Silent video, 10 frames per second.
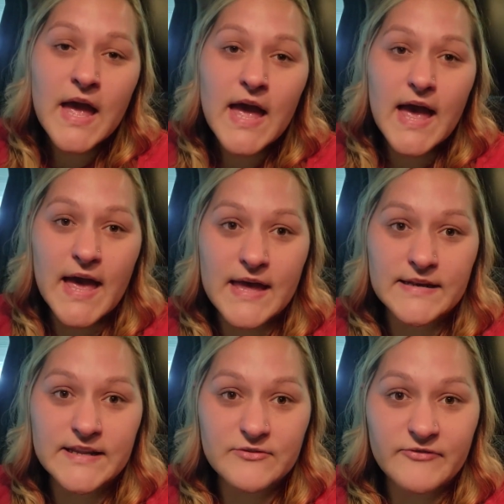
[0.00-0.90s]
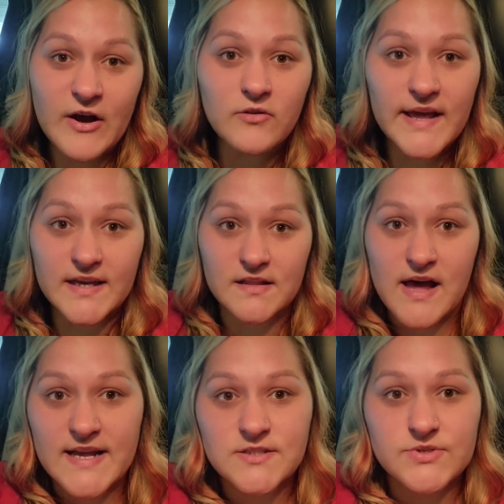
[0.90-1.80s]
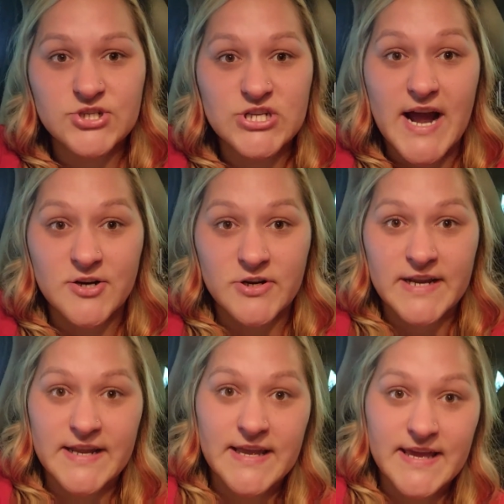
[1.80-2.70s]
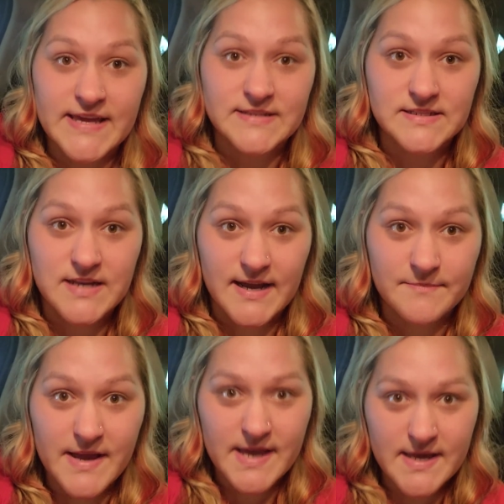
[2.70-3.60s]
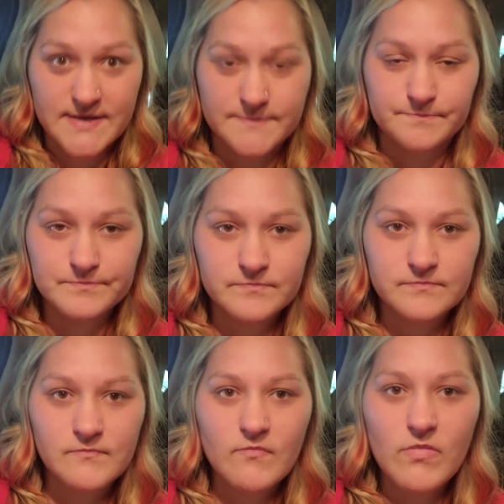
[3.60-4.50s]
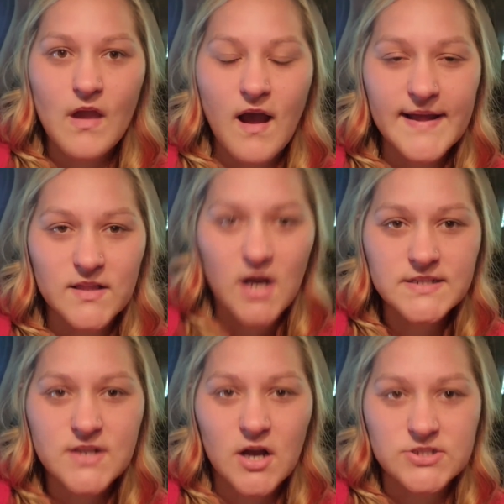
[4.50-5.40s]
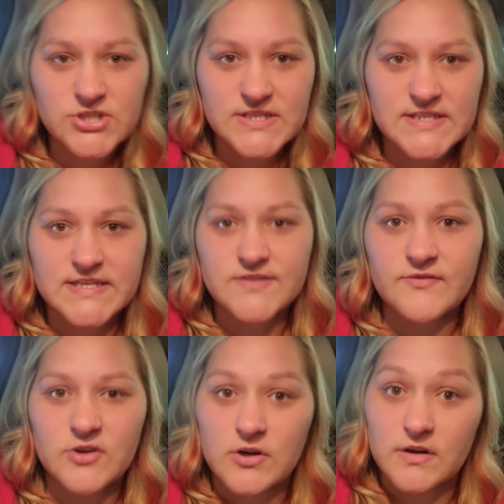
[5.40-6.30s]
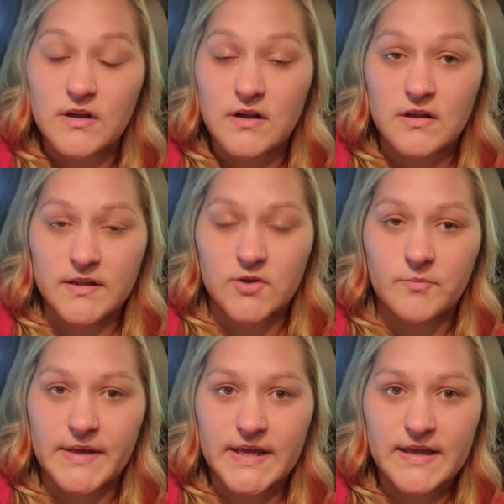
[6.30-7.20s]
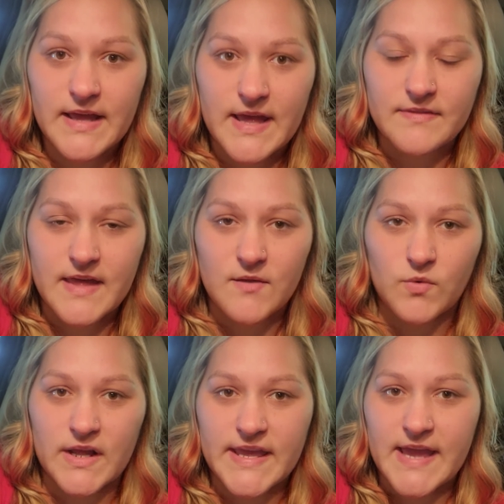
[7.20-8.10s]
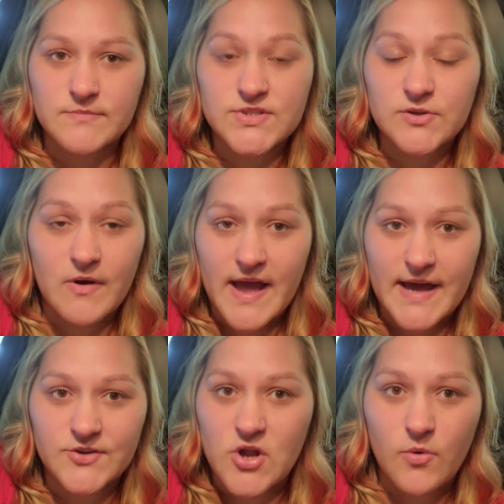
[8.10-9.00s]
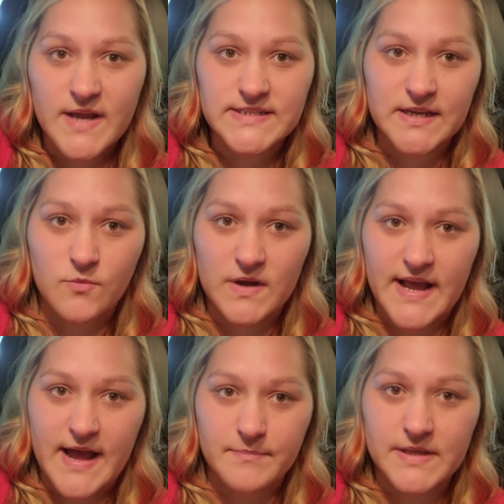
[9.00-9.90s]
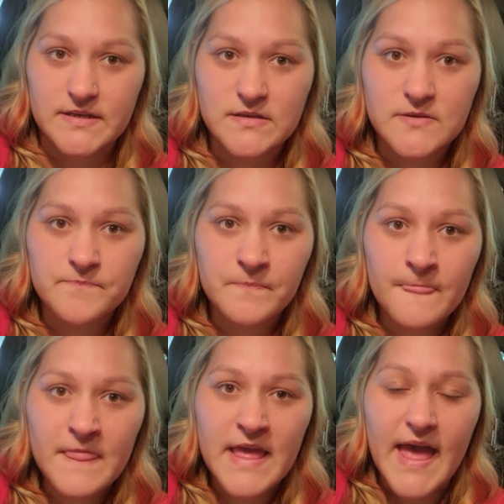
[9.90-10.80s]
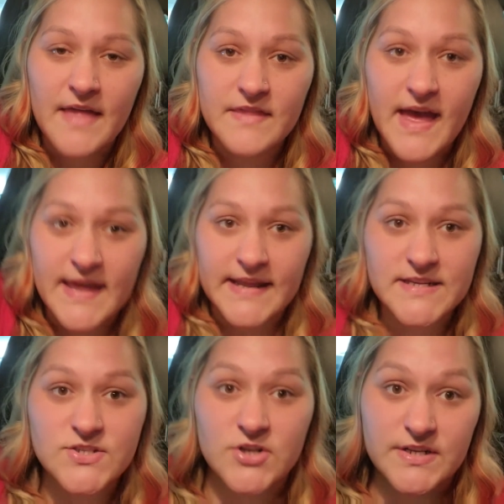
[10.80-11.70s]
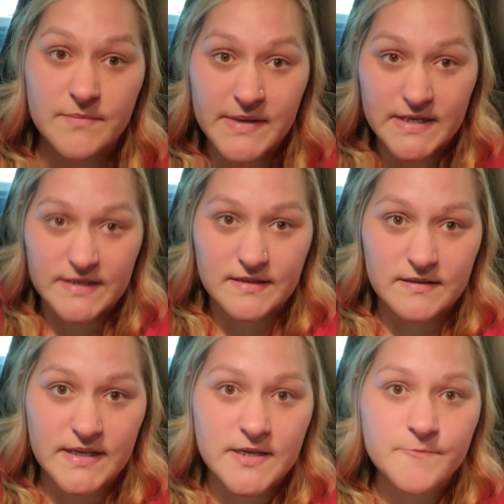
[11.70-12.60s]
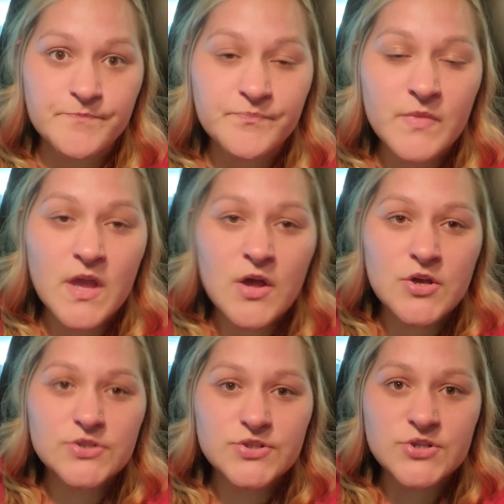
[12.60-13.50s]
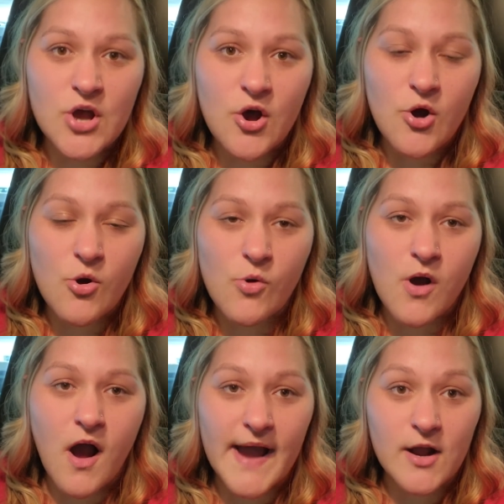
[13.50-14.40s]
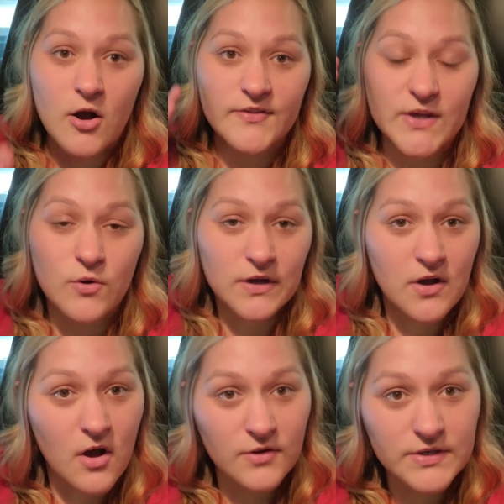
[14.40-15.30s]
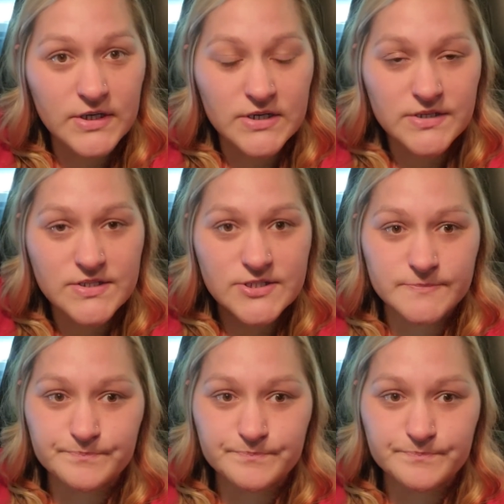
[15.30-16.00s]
and it felt like glass was shattering inside my head. I lost consciousness for a little bit, and then when I came to, I had no idea what happened, and the headache started immediately. So I called the on-call nurse